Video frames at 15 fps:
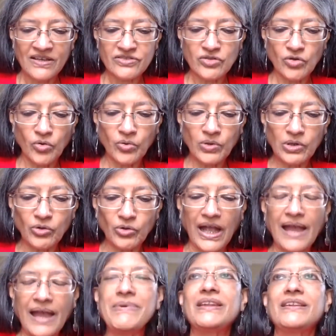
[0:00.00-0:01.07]
So look,
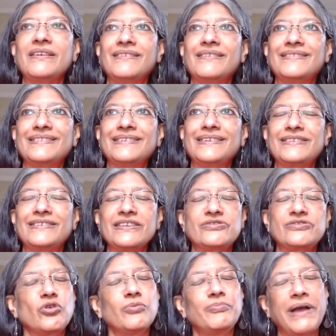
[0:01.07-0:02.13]
I mean,
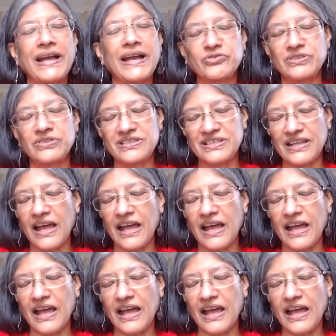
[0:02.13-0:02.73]
just to go back to this